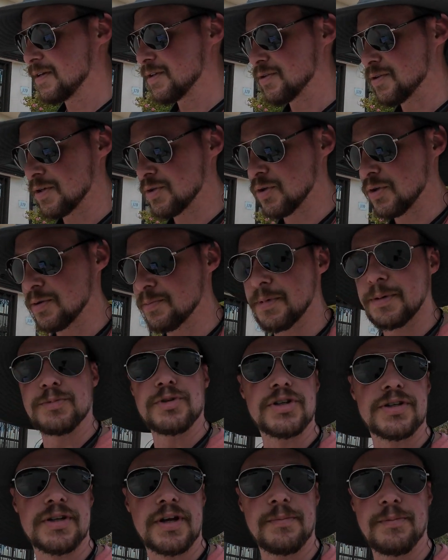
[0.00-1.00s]
So I told them I'm
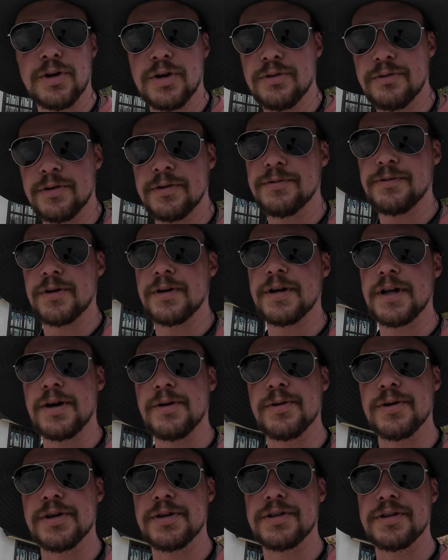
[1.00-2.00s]
just coming over for an
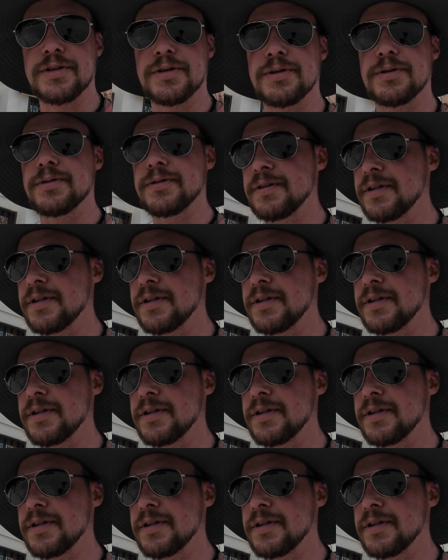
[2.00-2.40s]
hour or two,